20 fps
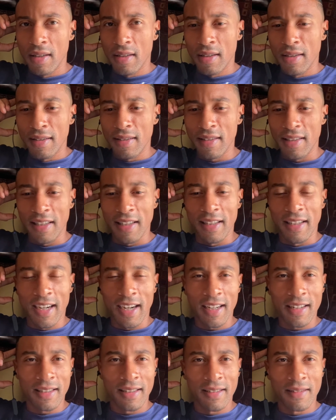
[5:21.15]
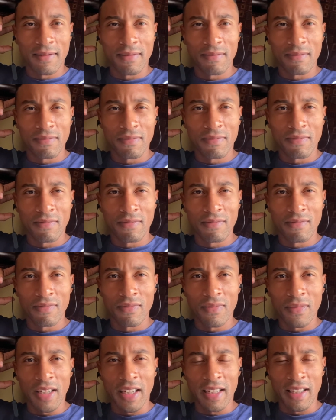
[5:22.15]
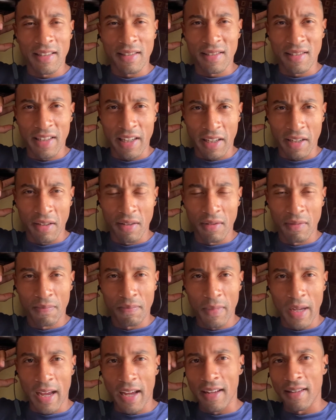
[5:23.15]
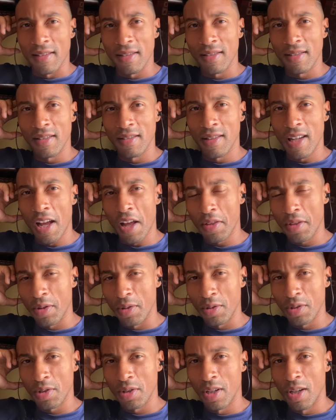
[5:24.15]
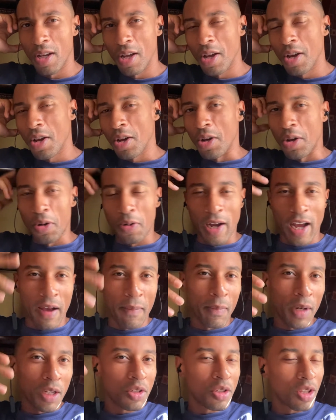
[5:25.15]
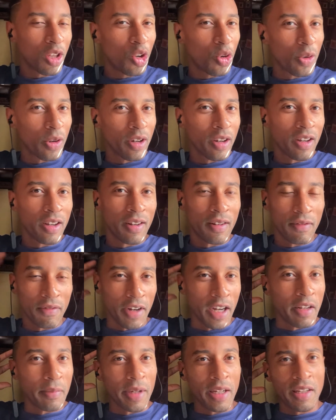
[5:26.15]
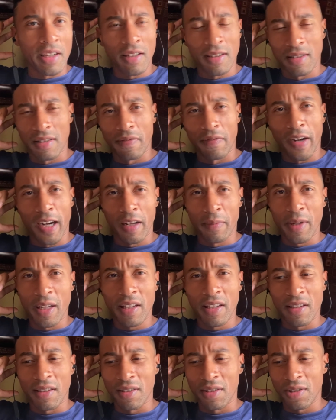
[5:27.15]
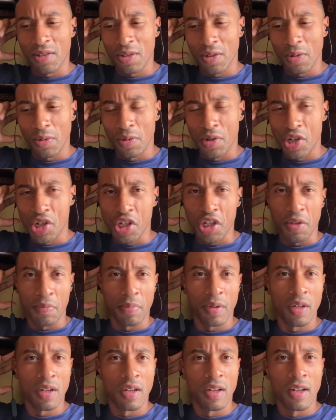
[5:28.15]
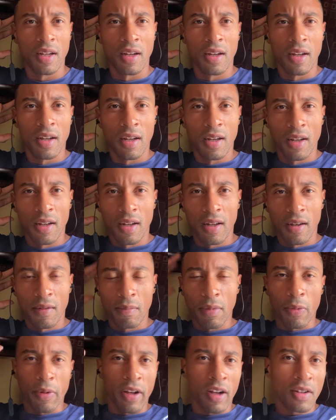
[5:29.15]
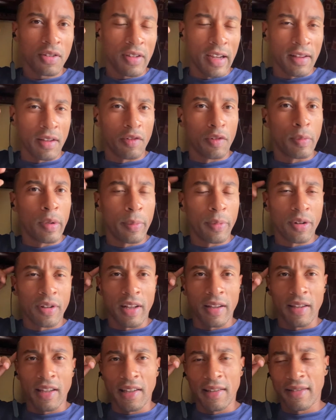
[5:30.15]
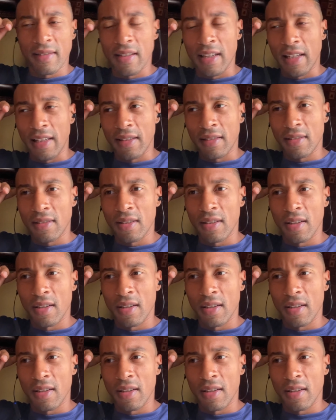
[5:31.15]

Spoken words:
did not get as sick as others who had much lower vitamin D. And vitamin D is so cheap. But we also have to remember that these things